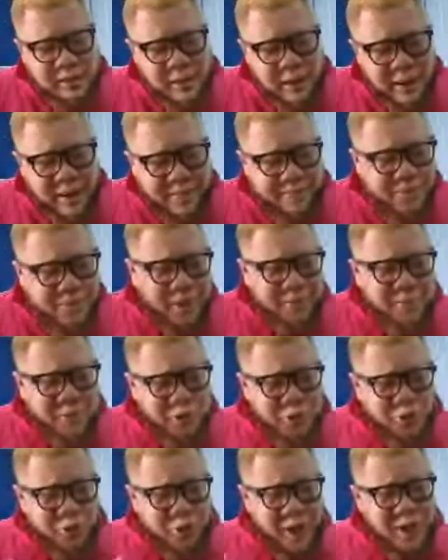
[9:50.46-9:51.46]
I'm not
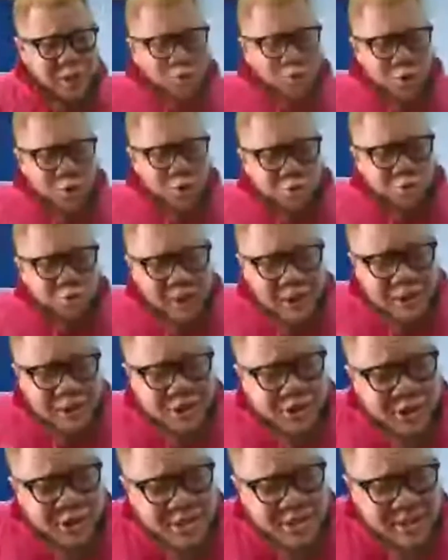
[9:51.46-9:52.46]
sure anyone will be
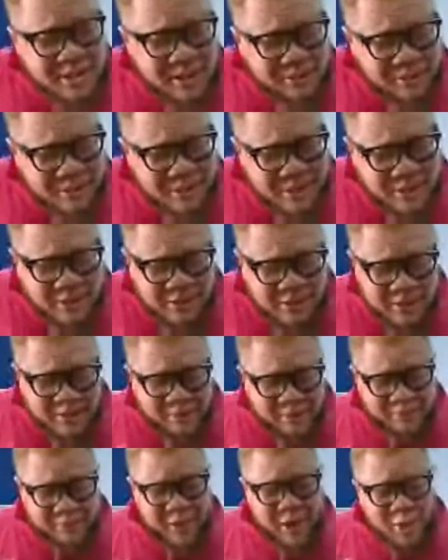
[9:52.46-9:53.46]
interested. If
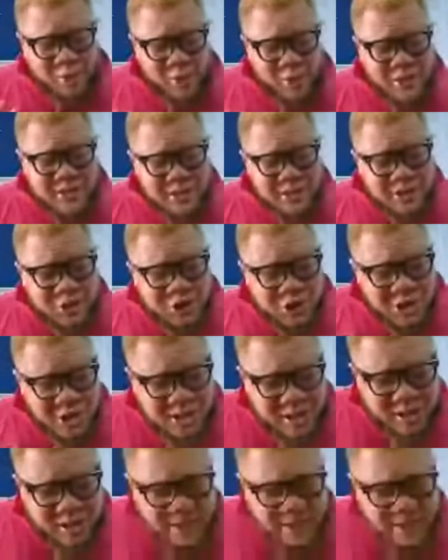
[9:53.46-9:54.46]
anyone is interested
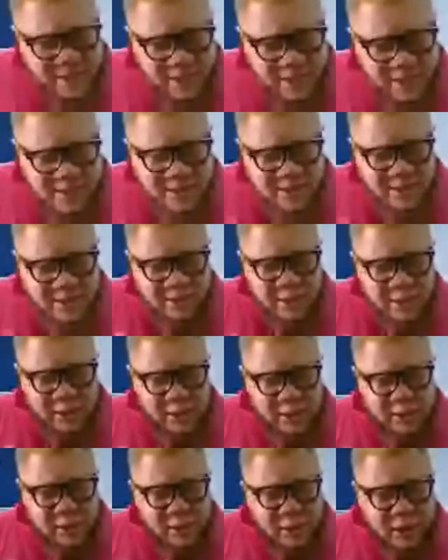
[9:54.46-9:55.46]
in getting
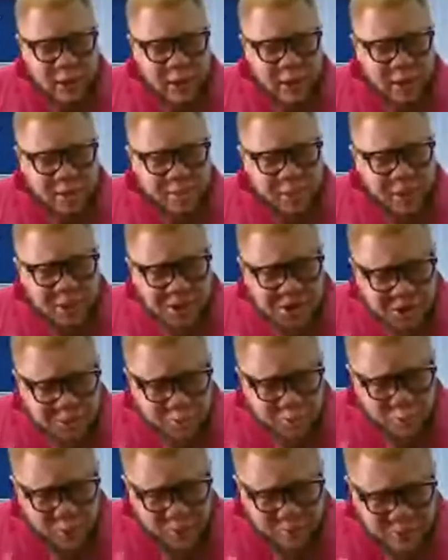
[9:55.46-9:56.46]
a cheap
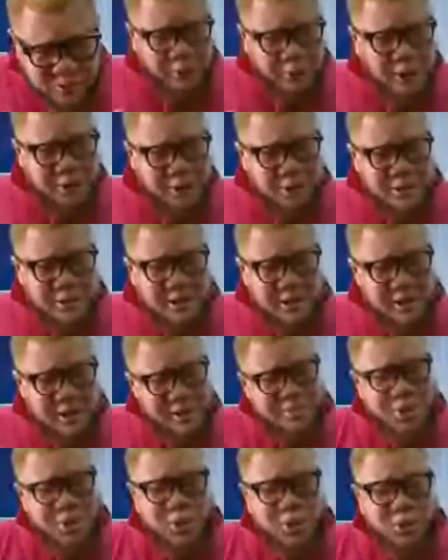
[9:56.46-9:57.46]
website set up, you can
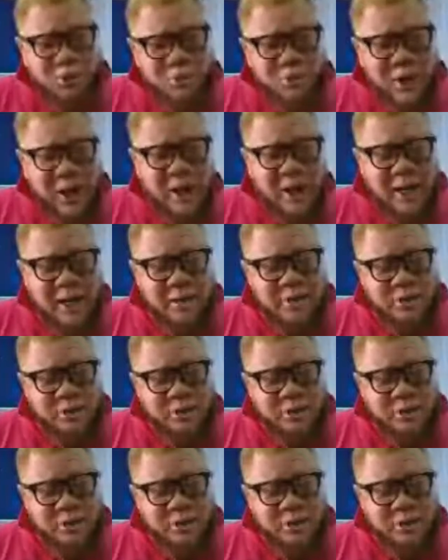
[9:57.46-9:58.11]
just let me know.